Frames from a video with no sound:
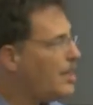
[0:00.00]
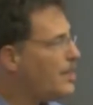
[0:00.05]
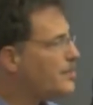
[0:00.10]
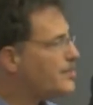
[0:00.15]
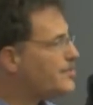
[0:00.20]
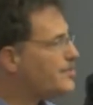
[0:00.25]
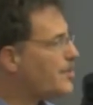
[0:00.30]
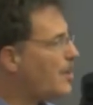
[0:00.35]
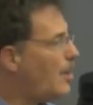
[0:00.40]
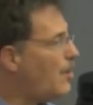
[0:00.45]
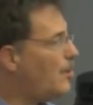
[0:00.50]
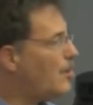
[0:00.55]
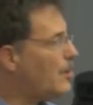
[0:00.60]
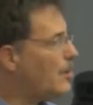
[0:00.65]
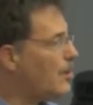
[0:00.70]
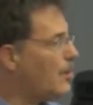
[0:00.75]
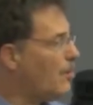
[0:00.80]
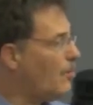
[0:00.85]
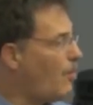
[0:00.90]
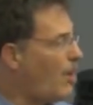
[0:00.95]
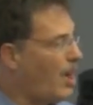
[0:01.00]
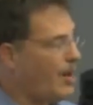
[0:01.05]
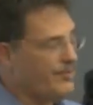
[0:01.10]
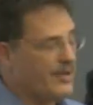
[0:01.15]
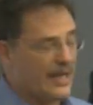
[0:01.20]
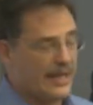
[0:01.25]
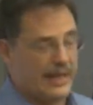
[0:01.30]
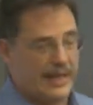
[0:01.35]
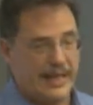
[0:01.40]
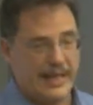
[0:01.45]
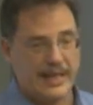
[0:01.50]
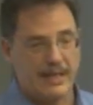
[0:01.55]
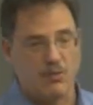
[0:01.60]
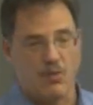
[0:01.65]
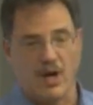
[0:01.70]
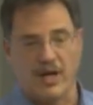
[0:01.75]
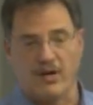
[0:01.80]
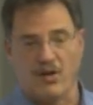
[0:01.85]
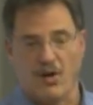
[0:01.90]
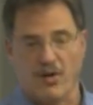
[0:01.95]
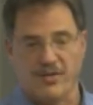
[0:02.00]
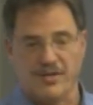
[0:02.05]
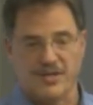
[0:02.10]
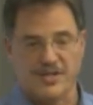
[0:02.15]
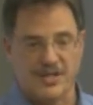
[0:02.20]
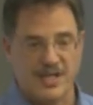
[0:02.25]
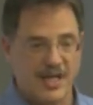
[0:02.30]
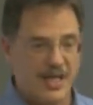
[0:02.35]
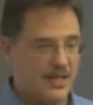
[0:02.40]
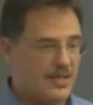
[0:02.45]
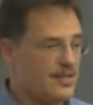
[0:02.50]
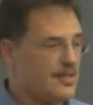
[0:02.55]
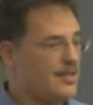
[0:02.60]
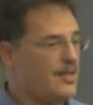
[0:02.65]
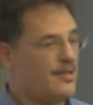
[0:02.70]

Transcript: So her Awami League won all the seats.